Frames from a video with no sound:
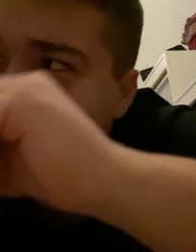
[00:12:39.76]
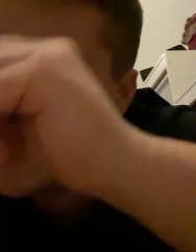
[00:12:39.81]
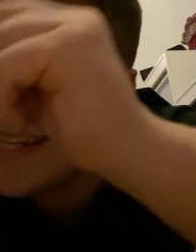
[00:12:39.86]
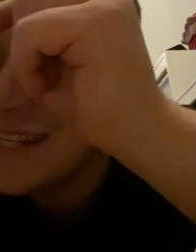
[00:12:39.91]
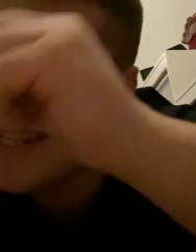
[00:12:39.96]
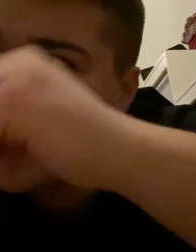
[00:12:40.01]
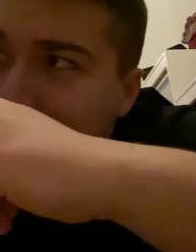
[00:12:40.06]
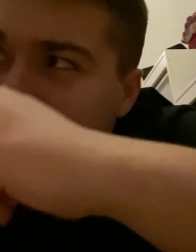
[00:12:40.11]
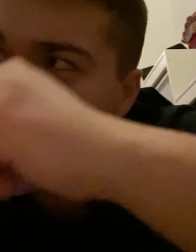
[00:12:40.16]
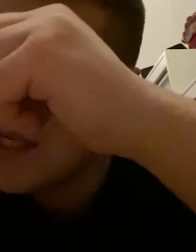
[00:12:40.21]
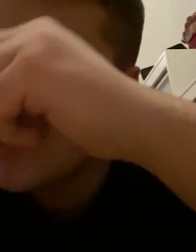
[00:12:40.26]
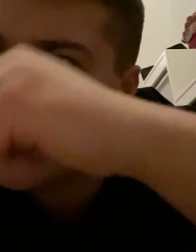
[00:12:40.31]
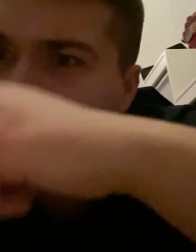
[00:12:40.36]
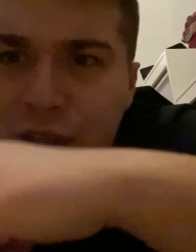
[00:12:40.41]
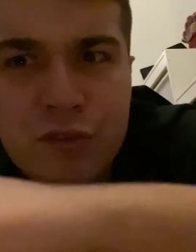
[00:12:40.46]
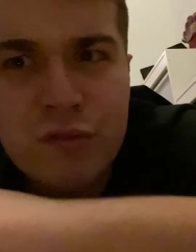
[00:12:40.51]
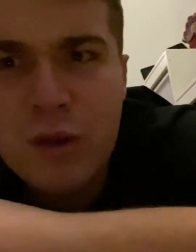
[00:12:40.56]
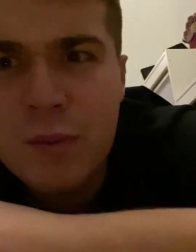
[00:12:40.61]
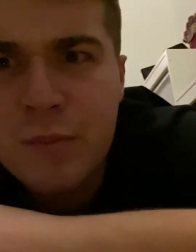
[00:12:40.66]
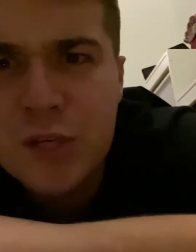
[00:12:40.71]
in the
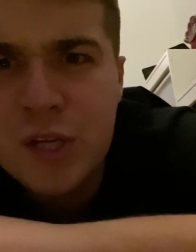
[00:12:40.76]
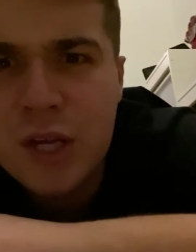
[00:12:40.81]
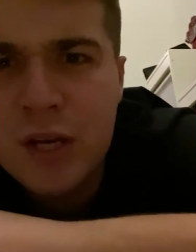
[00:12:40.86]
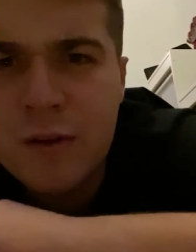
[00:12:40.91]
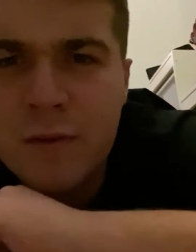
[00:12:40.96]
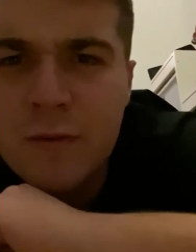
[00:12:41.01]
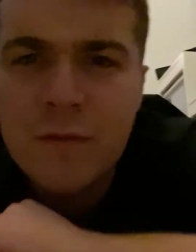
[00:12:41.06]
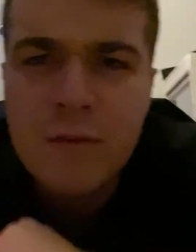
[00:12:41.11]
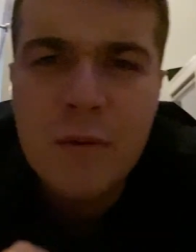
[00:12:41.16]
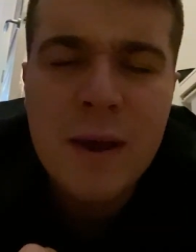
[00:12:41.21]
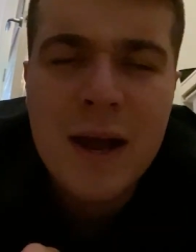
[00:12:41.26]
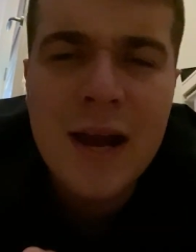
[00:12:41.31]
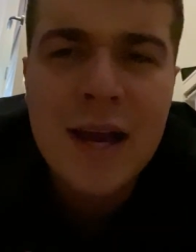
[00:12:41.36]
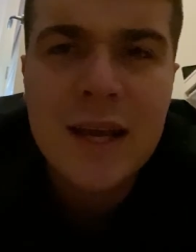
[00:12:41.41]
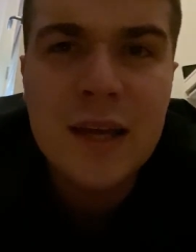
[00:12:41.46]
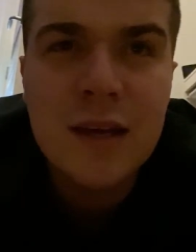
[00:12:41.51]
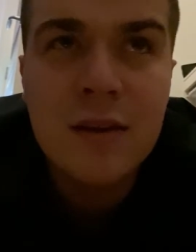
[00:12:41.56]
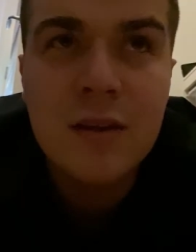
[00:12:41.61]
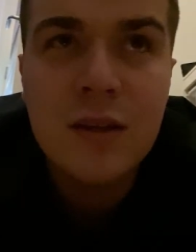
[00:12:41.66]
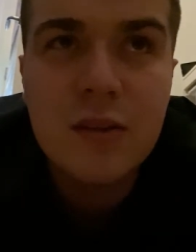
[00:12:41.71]
description for
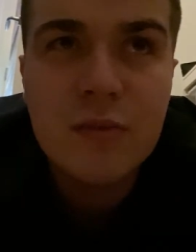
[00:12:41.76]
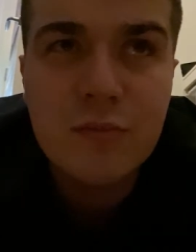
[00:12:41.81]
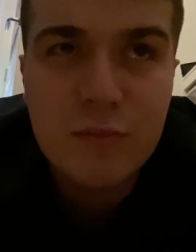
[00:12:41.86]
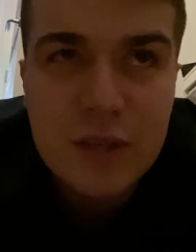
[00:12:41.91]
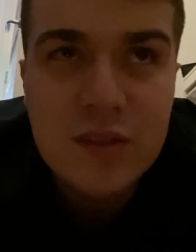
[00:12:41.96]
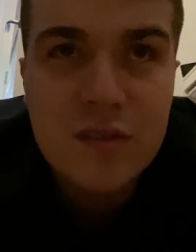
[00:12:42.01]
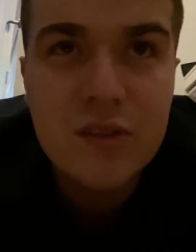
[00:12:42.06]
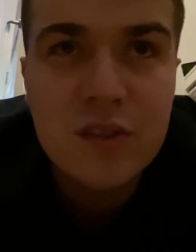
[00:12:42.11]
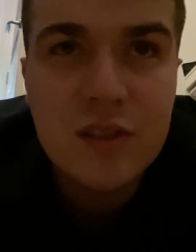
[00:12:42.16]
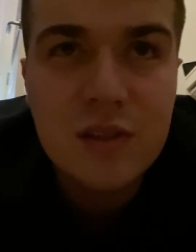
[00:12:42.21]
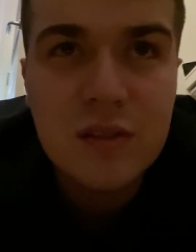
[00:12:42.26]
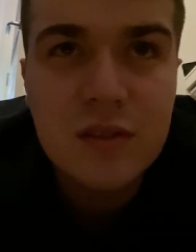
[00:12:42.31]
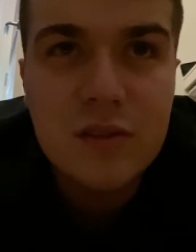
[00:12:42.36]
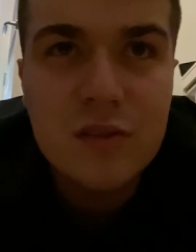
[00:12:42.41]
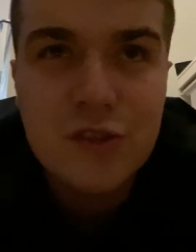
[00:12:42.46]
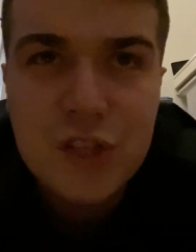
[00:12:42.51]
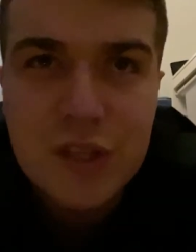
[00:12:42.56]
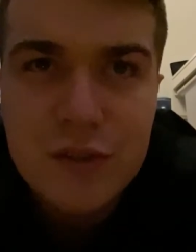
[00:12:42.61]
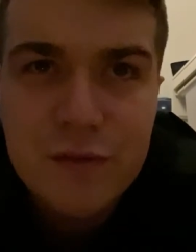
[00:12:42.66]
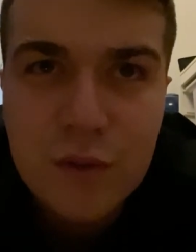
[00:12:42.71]
my recent
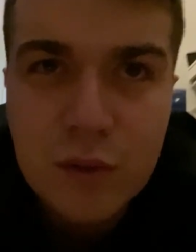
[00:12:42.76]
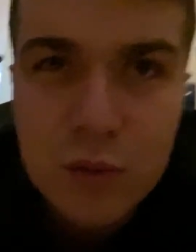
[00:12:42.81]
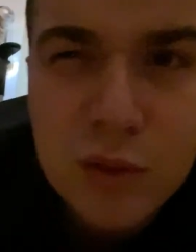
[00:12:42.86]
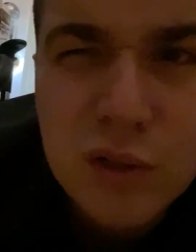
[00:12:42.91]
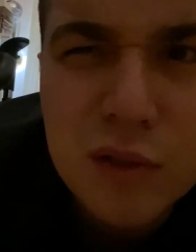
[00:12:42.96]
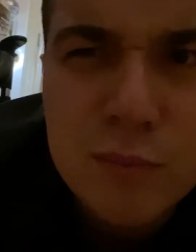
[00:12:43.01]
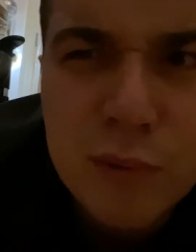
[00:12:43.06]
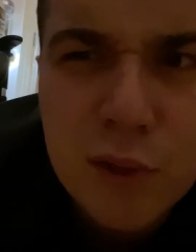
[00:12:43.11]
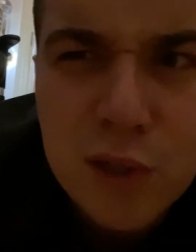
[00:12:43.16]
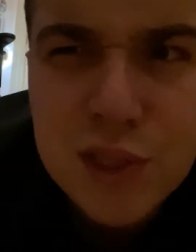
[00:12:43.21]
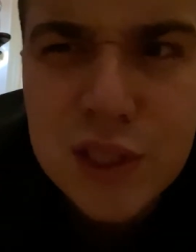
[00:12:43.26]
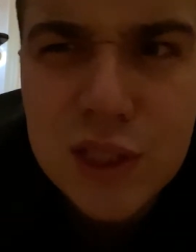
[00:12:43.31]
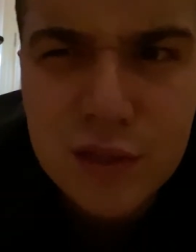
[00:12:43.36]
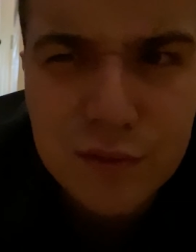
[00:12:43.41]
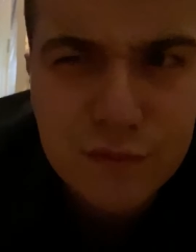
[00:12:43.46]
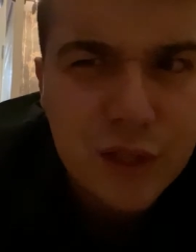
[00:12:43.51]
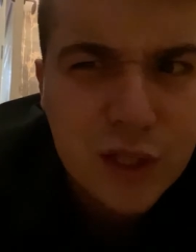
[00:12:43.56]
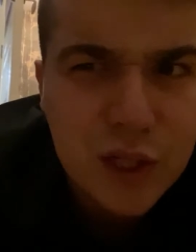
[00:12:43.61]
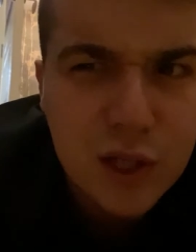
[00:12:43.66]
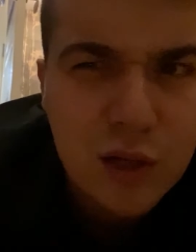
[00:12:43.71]
G Fuel unboxing
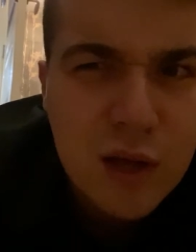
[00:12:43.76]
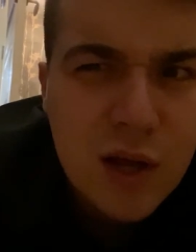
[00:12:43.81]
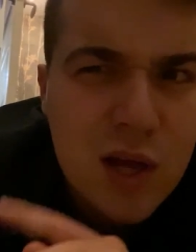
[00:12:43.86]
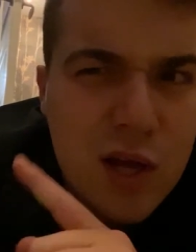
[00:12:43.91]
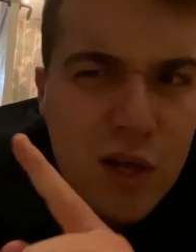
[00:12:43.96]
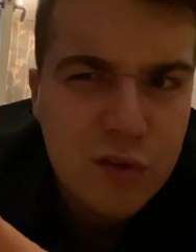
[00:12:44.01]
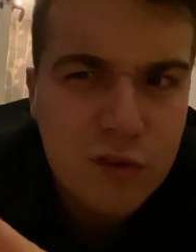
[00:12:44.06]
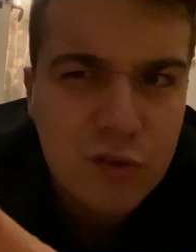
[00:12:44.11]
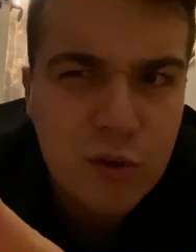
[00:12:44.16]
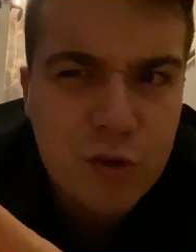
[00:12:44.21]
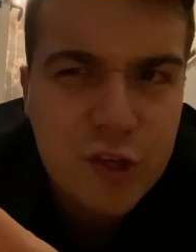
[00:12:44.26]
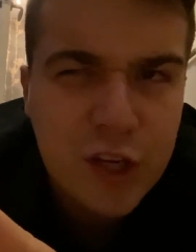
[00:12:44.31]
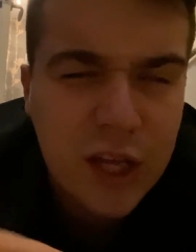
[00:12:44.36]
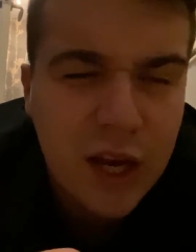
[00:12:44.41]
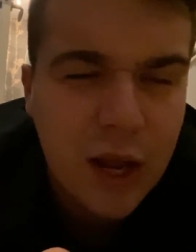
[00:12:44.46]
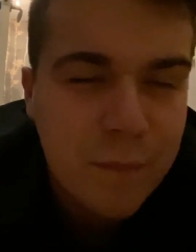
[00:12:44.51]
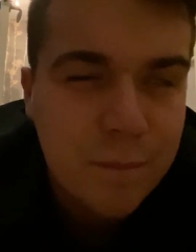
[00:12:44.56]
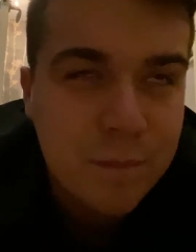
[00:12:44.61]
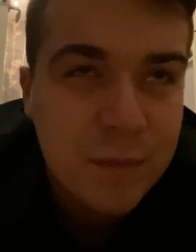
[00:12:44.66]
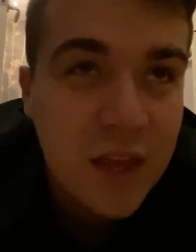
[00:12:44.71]
video. So, go and check it
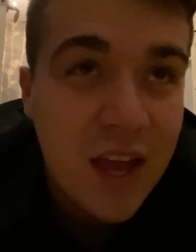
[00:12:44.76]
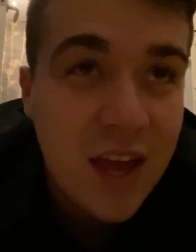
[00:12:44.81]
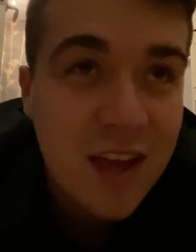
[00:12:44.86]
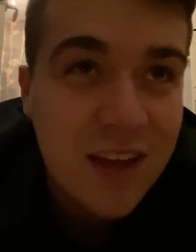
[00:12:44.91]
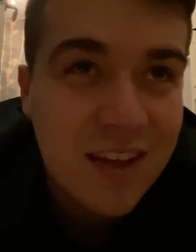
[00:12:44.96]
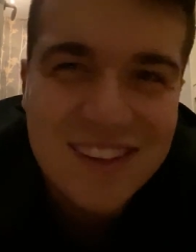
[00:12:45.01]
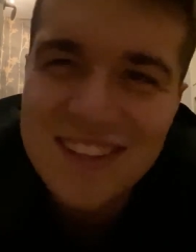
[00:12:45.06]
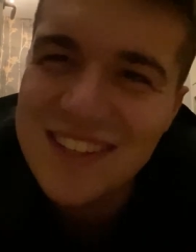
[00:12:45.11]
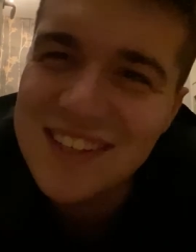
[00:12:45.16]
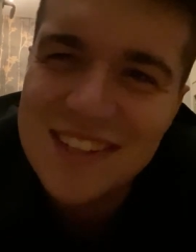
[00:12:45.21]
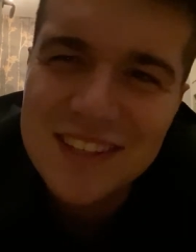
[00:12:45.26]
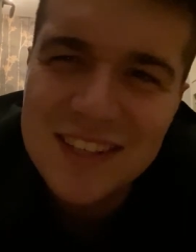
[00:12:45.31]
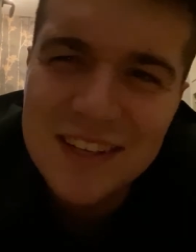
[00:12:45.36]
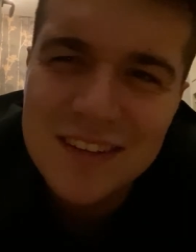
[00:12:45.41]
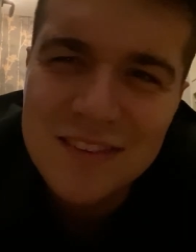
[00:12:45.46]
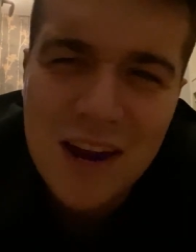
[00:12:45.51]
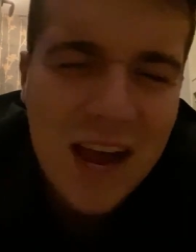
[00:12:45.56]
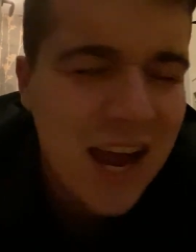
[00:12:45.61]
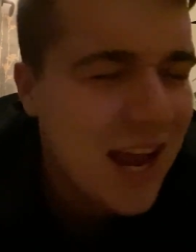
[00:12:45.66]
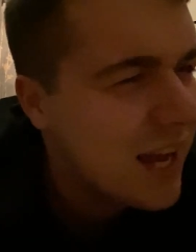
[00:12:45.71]
out.
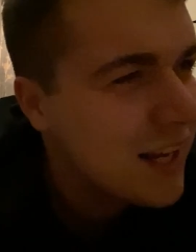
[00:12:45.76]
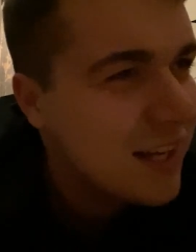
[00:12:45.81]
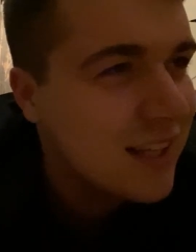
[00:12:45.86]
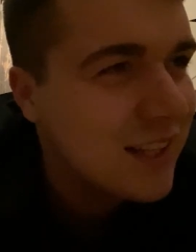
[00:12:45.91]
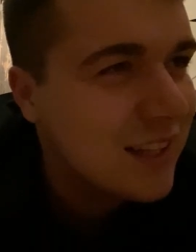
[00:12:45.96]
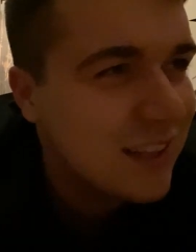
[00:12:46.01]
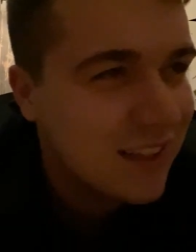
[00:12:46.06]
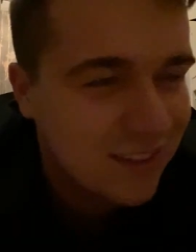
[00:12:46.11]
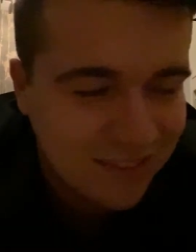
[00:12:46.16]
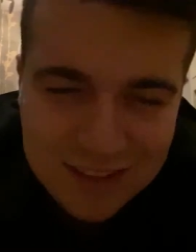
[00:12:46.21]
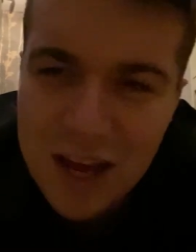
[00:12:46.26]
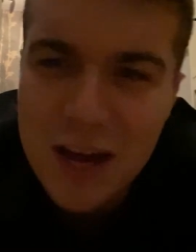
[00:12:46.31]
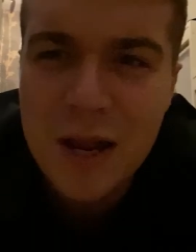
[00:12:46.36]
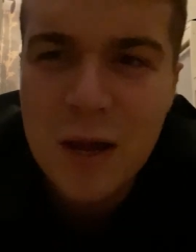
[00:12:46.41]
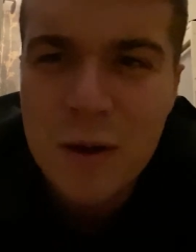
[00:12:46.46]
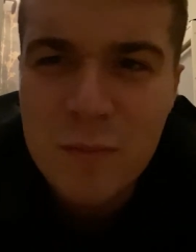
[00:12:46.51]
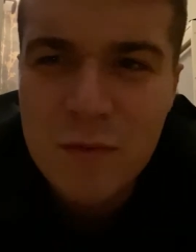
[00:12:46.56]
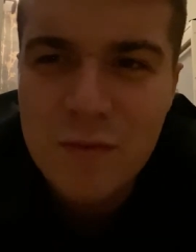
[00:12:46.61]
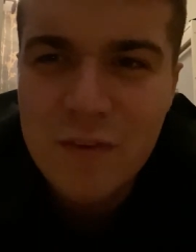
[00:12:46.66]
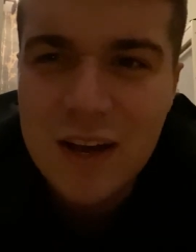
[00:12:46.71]
Right, let's carry
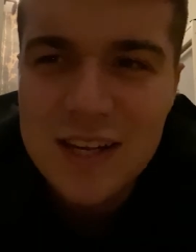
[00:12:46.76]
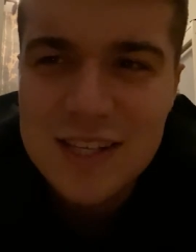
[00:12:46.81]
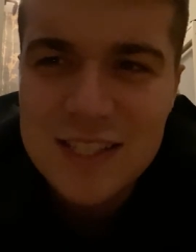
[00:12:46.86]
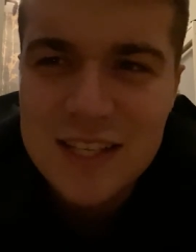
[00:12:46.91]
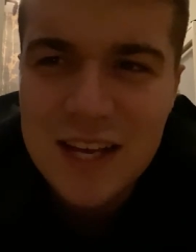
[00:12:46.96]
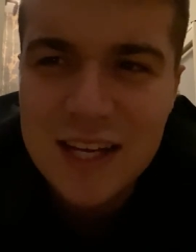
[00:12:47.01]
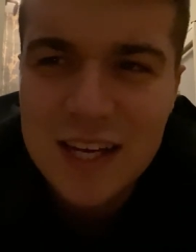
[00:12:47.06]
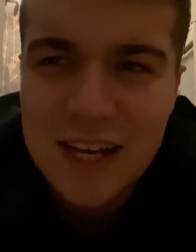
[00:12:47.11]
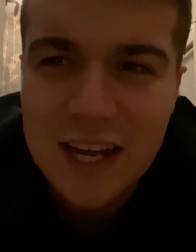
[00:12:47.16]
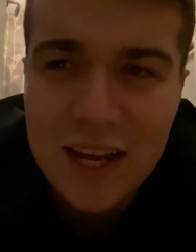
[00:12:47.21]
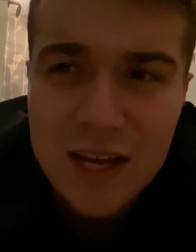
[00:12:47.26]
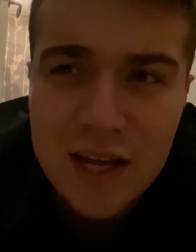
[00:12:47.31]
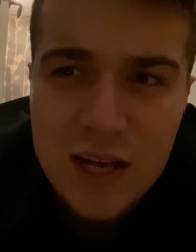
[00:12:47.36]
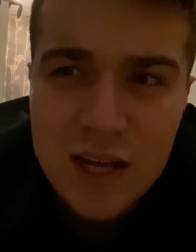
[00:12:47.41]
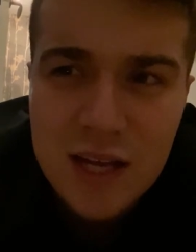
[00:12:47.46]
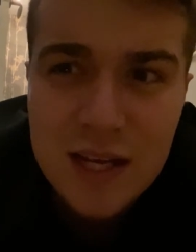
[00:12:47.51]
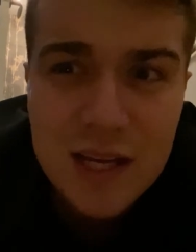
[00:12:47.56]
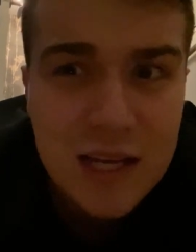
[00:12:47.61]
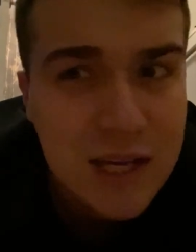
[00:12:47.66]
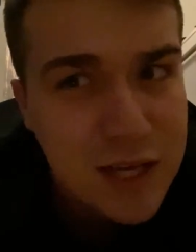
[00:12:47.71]
on with our Saturday
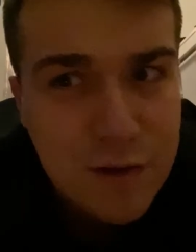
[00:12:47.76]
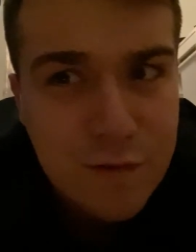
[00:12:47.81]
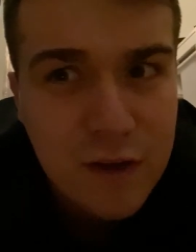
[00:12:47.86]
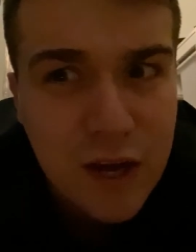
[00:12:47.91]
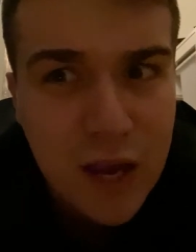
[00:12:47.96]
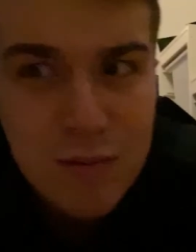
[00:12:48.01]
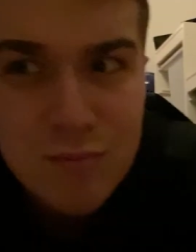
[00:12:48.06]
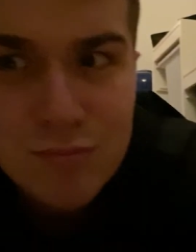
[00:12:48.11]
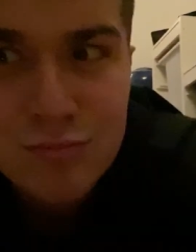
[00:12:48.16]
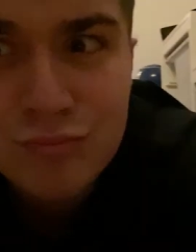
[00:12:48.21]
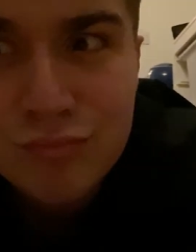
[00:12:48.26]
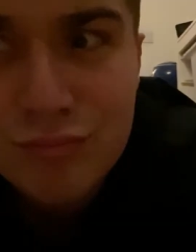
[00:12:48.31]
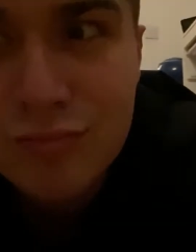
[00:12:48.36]
evening.